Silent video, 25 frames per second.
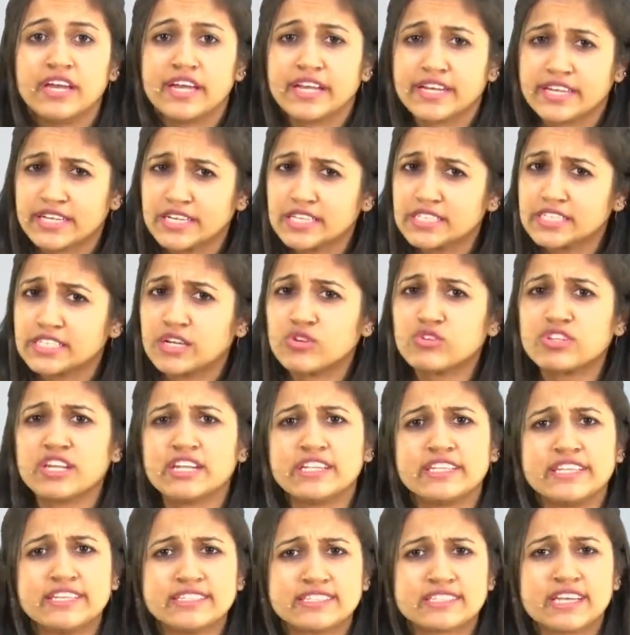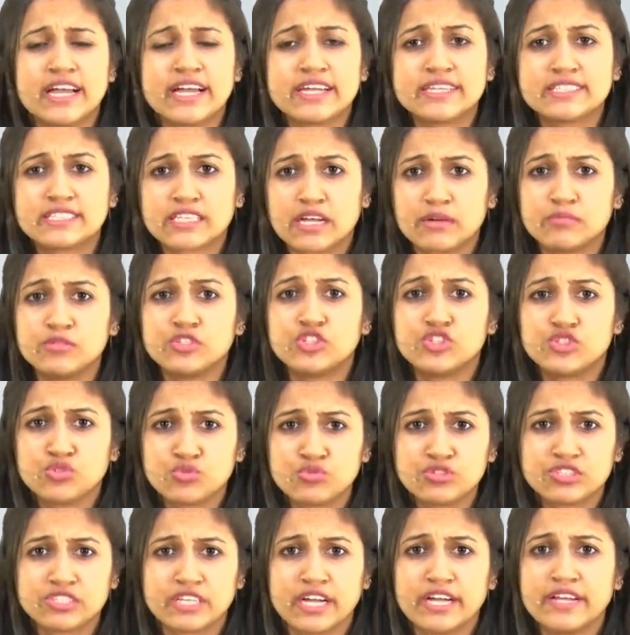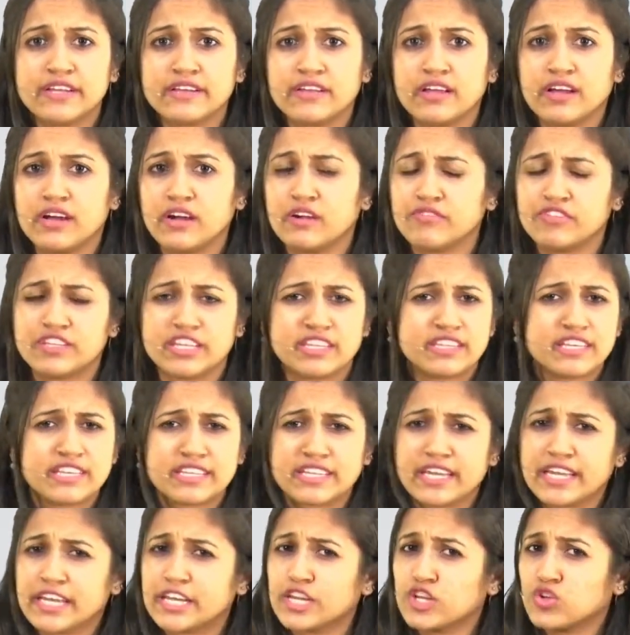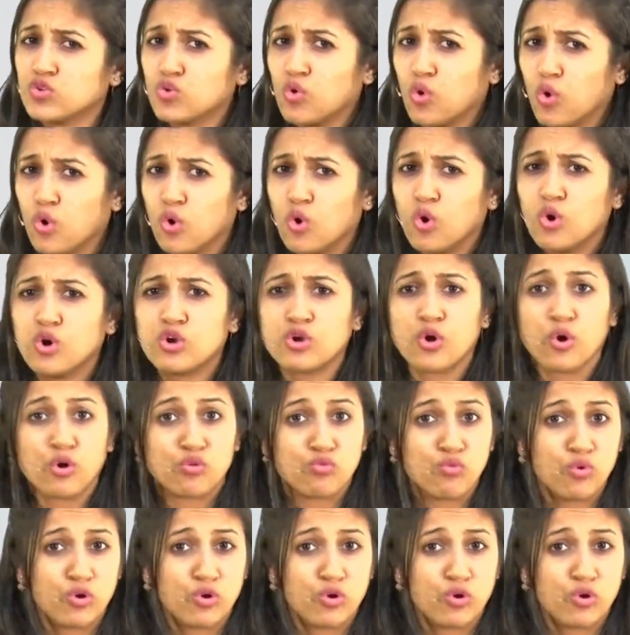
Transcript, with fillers: It turns out that these guys commit suicide uh, when they think they're getting too old or